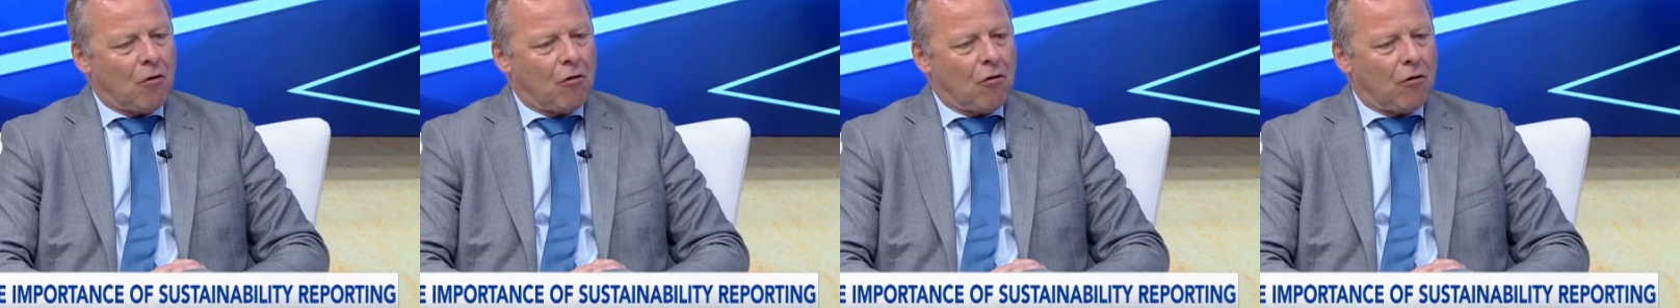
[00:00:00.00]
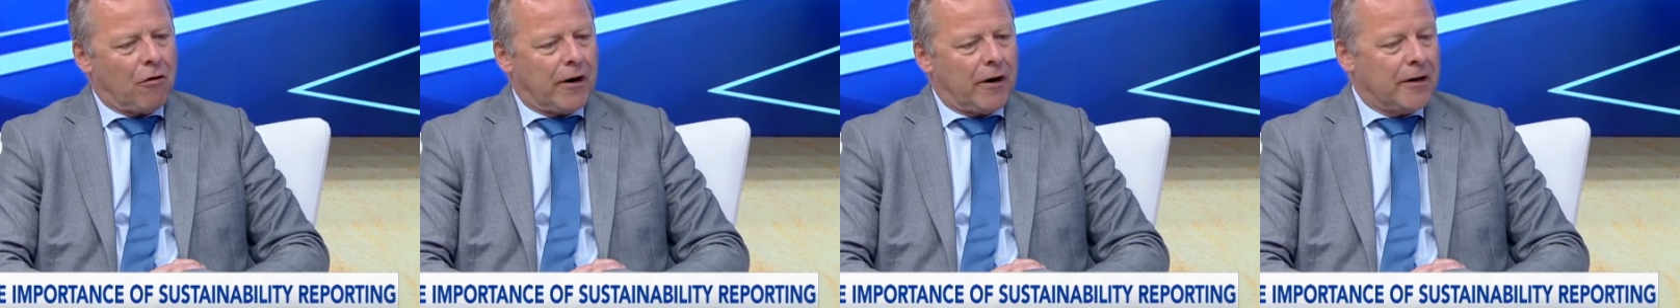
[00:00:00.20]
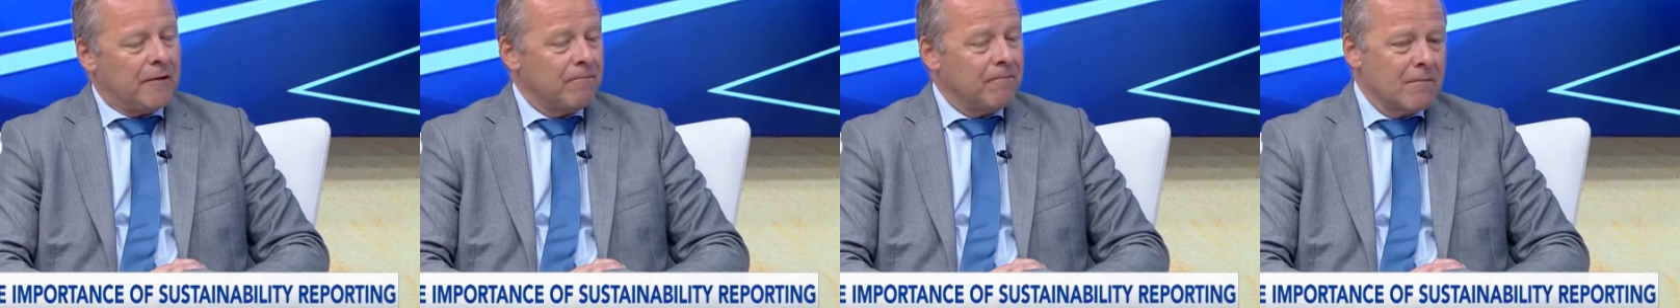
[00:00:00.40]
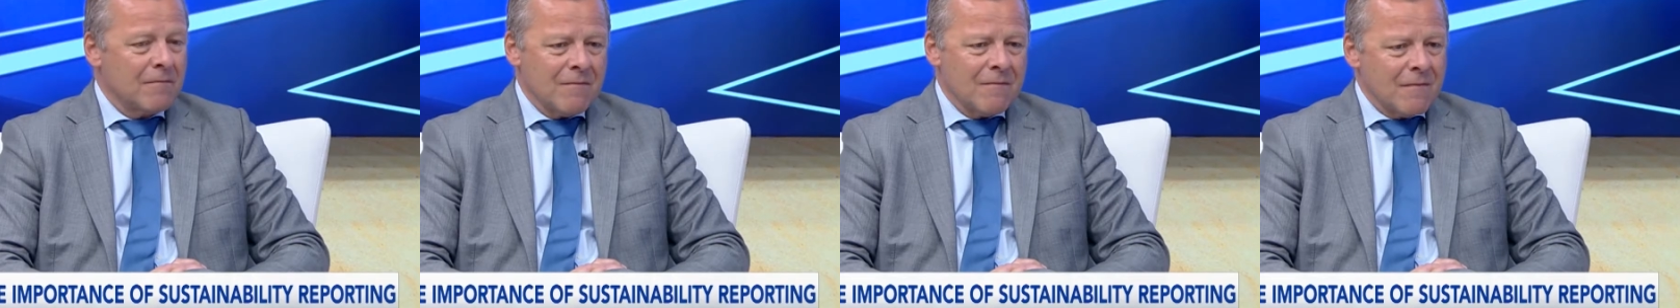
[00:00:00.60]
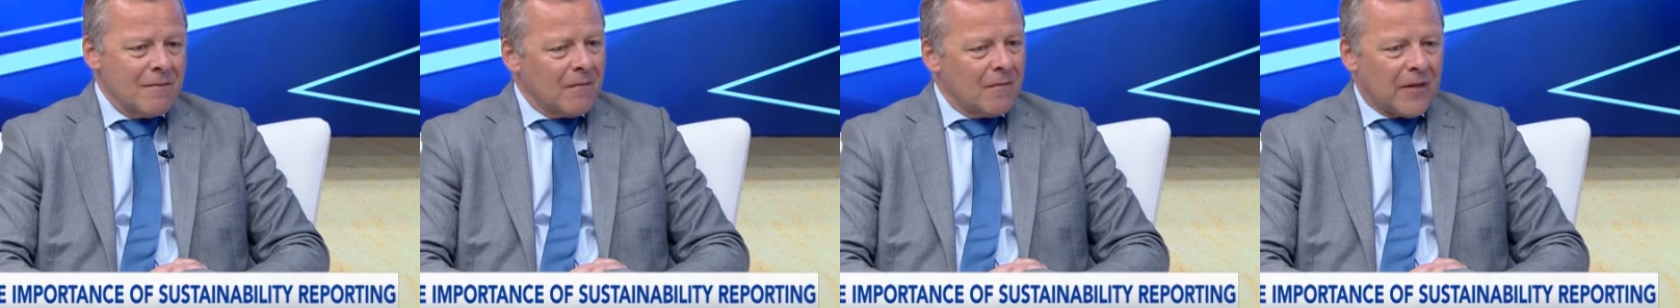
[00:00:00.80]
or
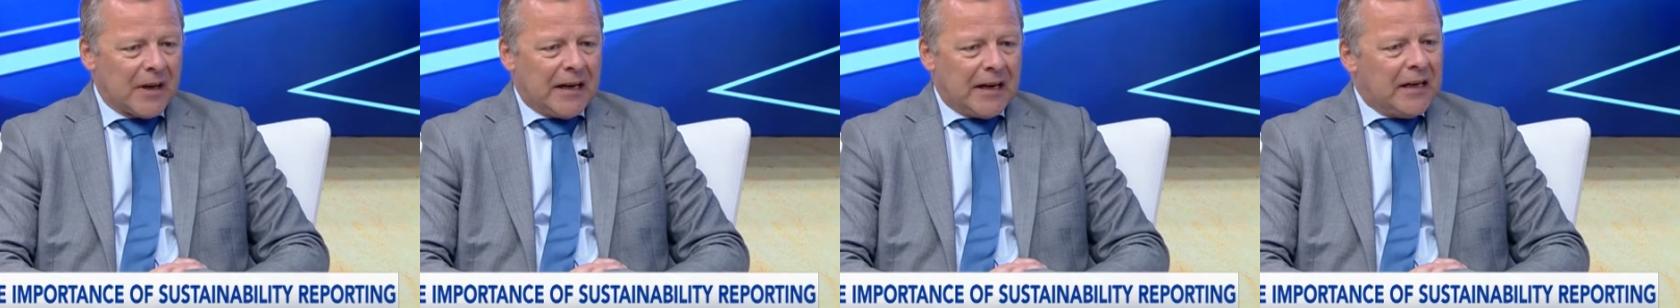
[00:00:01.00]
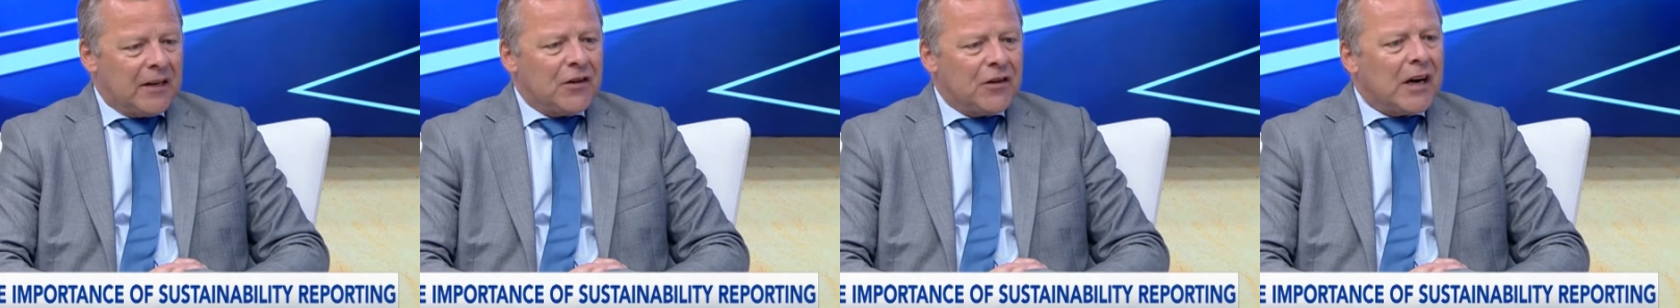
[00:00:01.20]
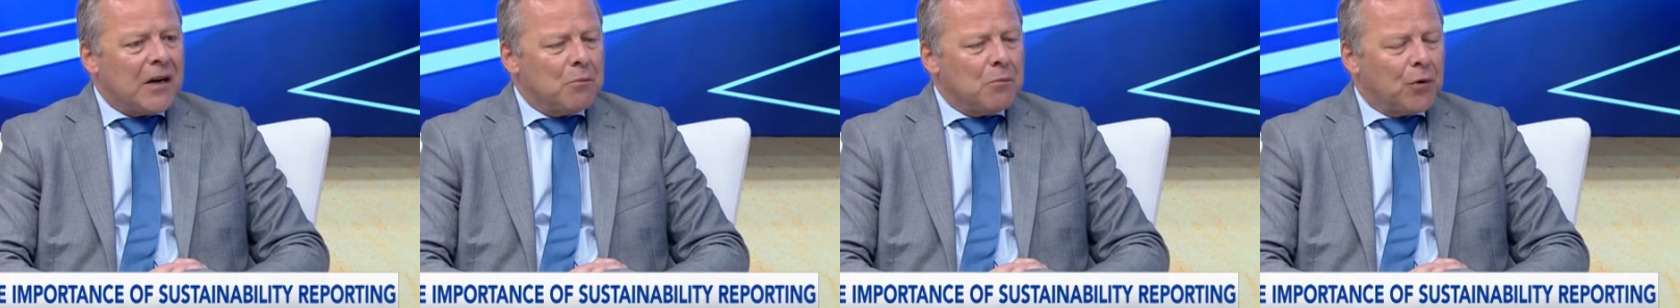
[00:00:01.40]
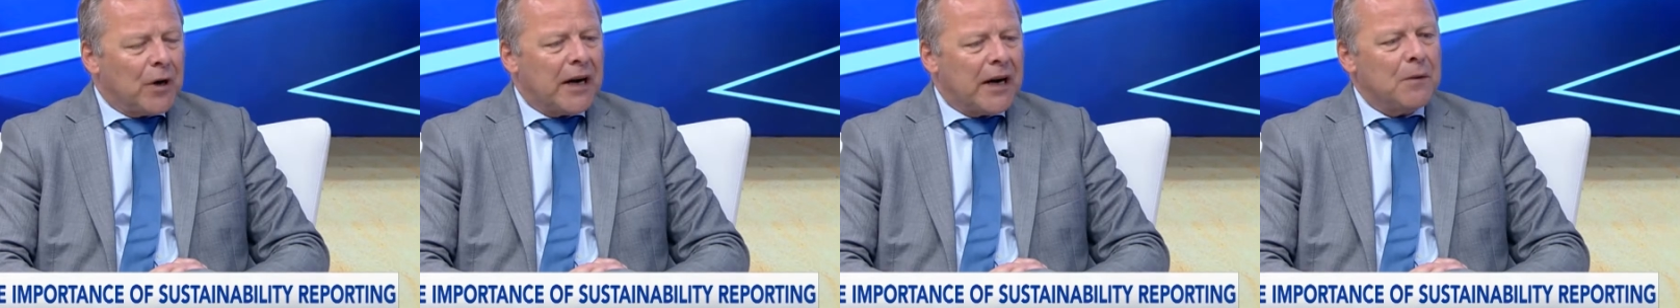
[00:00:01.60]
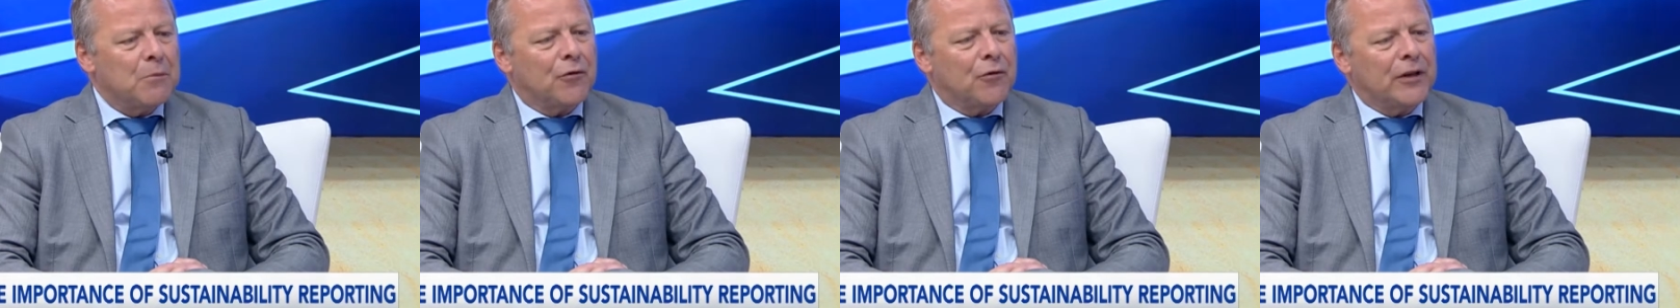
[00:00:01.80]

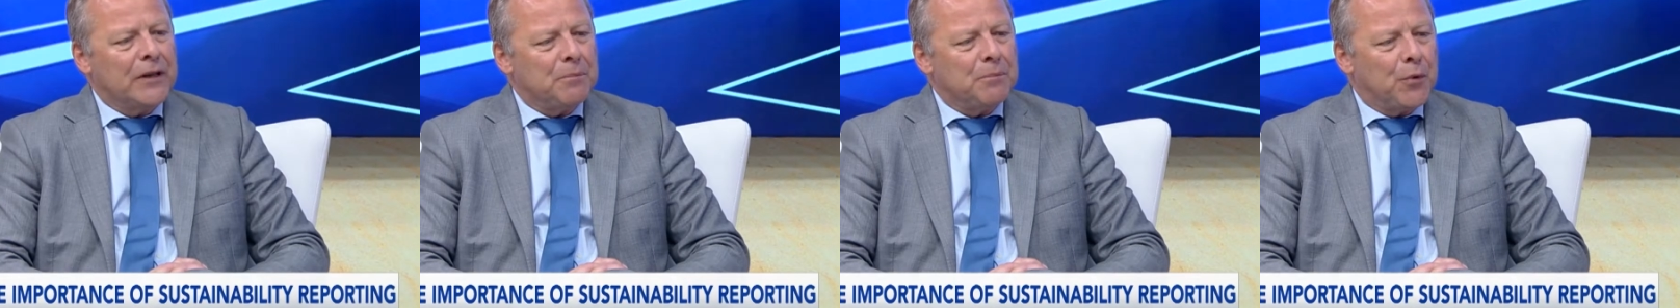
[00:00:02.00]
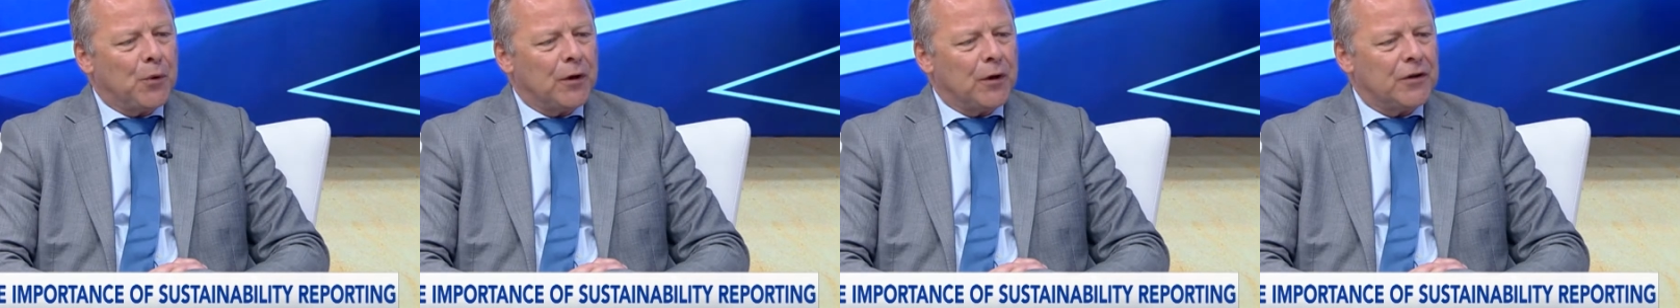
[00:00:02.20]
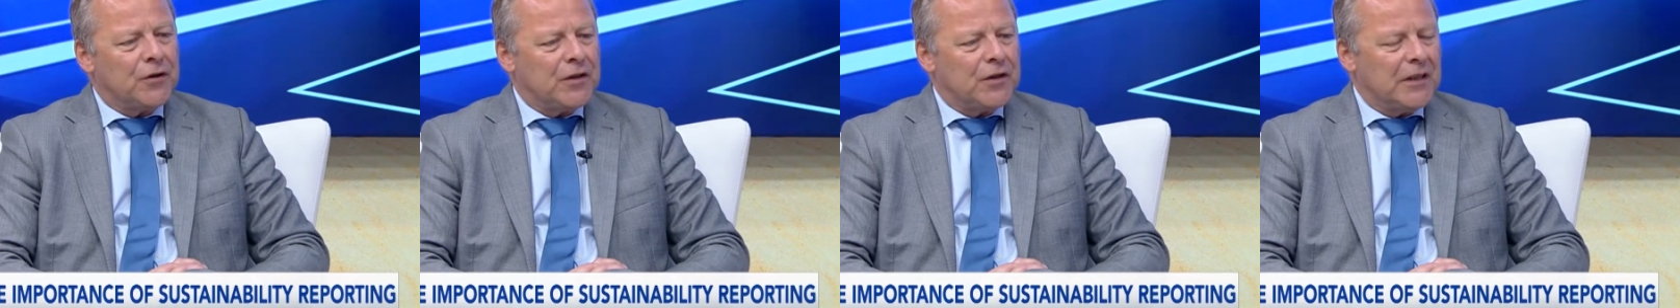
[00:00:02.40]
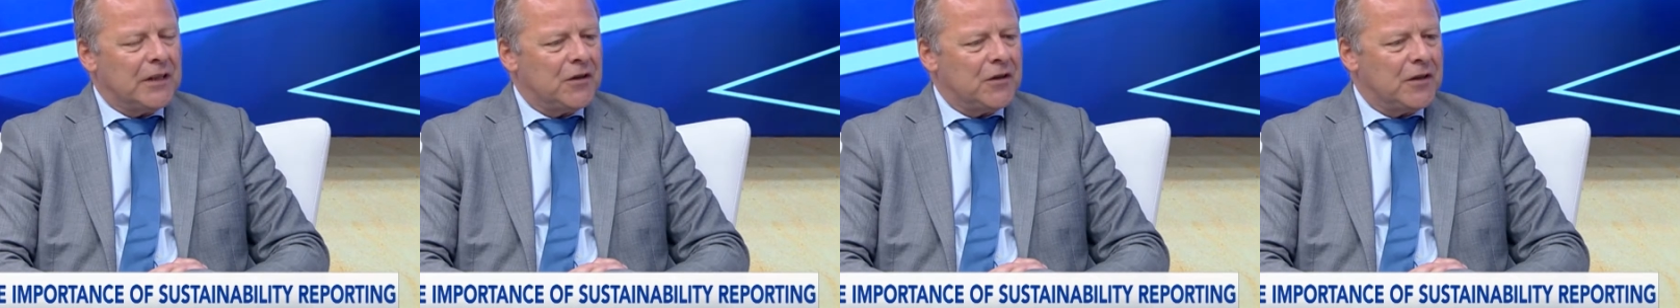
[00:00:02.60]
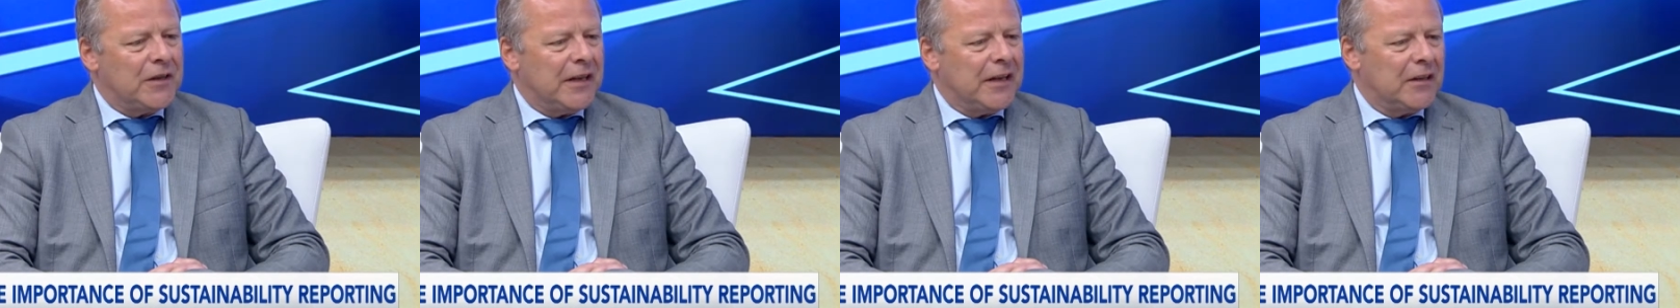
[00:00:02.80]
anti-bribery
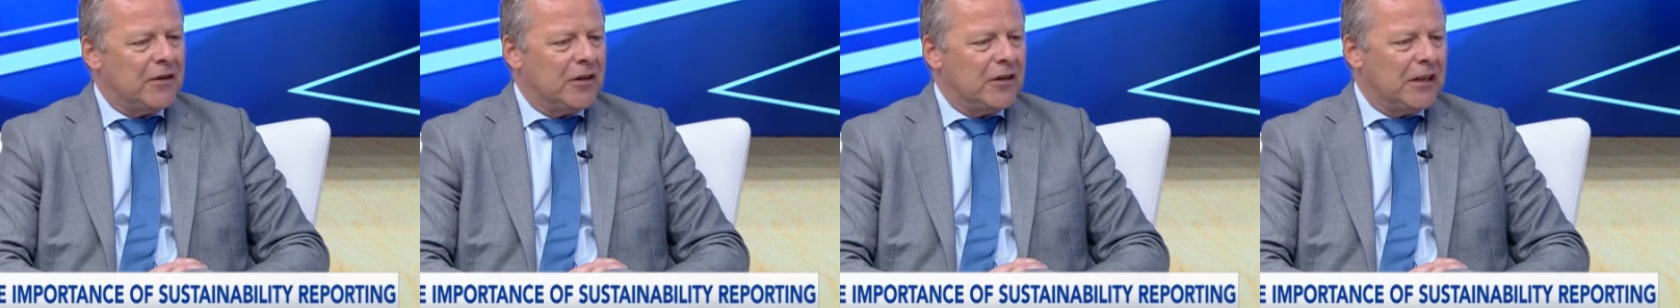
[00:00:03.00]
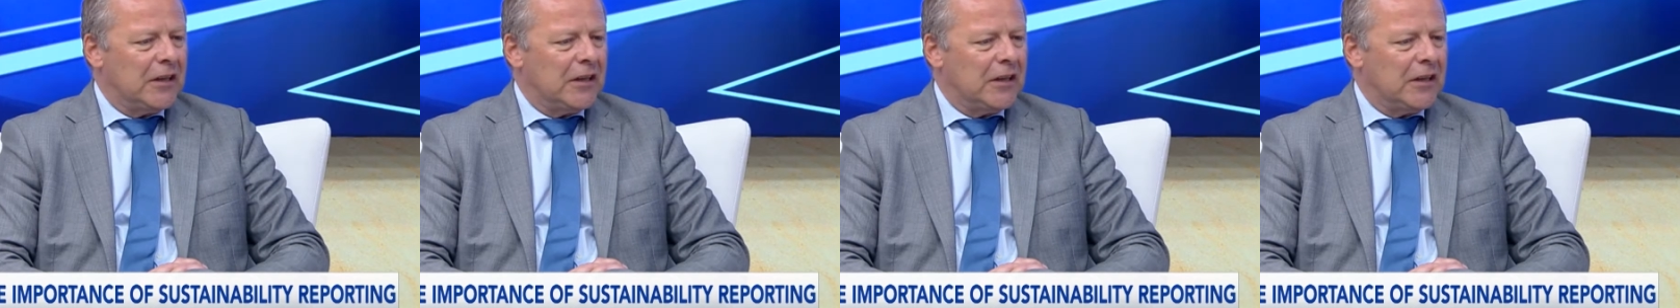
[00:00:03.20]
policies that